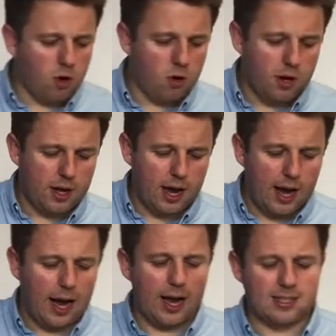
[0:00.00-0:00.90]
going to
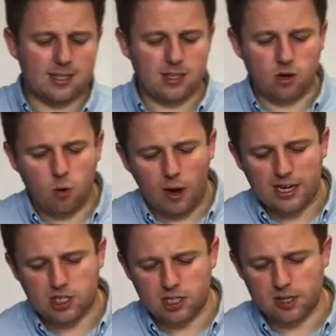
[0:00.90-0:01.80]
ask the
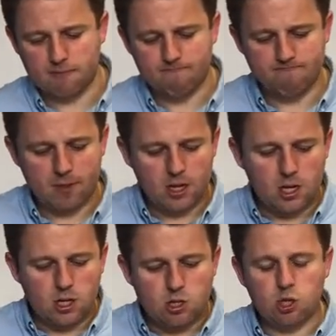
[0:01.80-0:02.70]
question
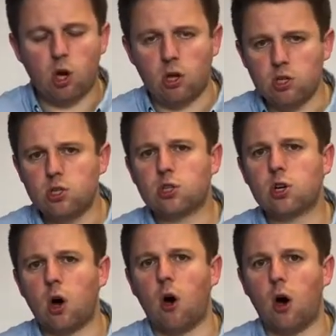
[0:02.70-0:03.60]
Does
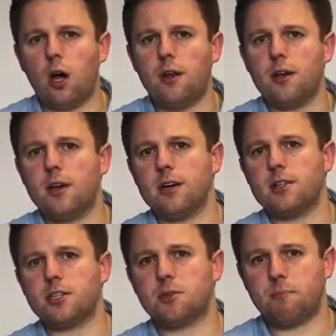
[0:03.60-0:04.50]
God
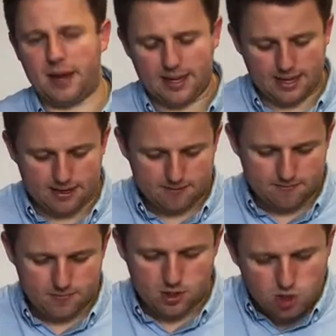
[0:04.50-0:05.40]
speak?
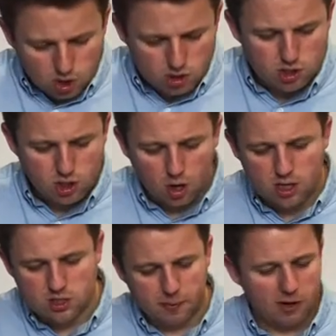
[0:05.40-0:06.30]
Does God
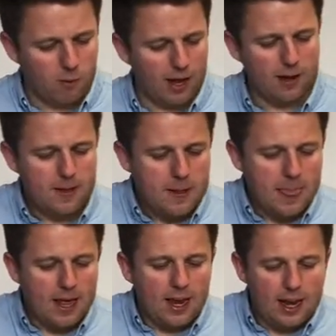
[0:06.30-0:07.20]
speak? Well,
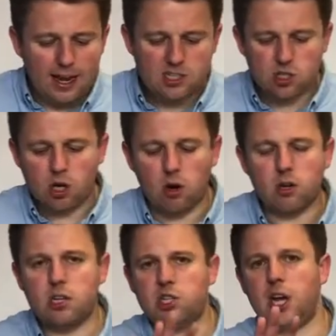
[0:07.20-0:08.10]
let's turn
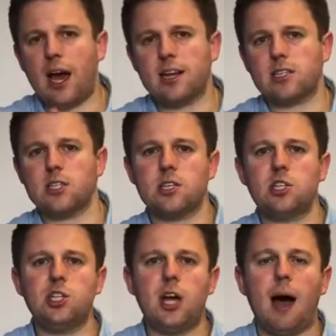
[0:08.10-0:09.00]
to Genesis
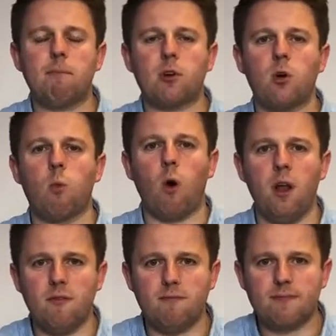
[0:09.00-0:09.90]
chapter
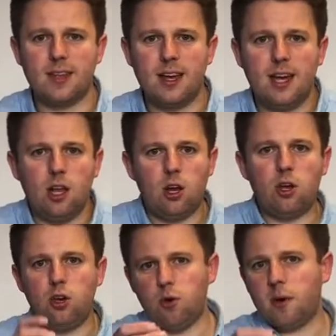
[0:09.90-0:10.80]
1. Now,
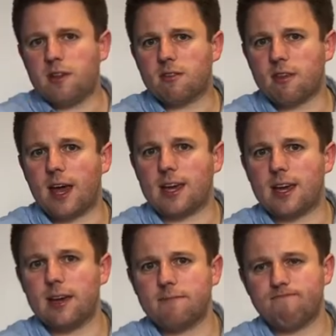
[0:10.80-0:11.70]
you would think